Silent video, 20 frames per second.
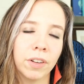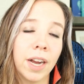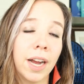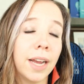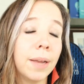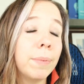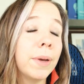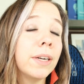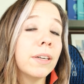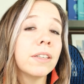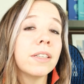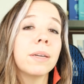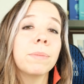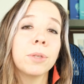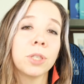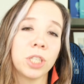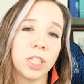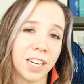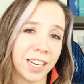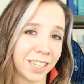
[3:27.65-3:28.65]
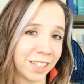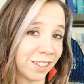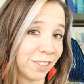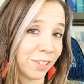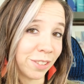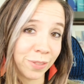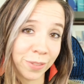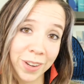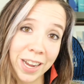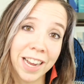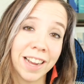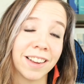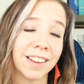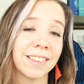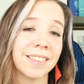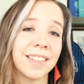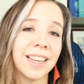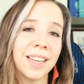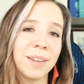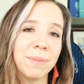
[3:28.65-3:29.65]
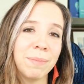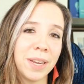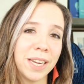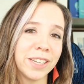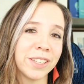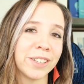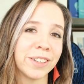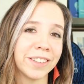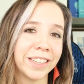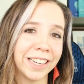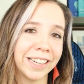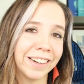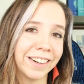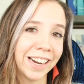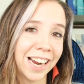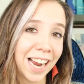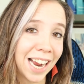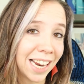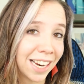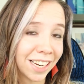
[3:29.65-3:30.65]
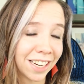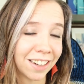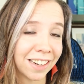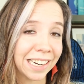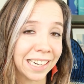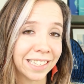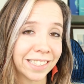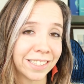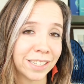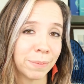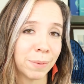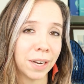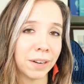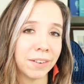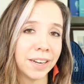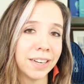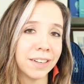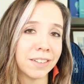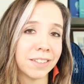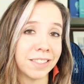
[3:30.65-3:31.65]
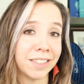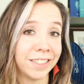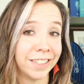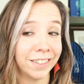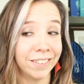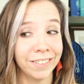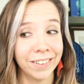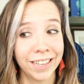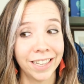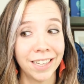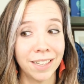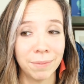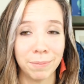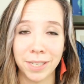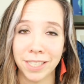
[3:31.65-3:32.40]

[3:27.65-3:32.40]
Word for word: I better double check those facts and make sure they are accurate so my readers don't get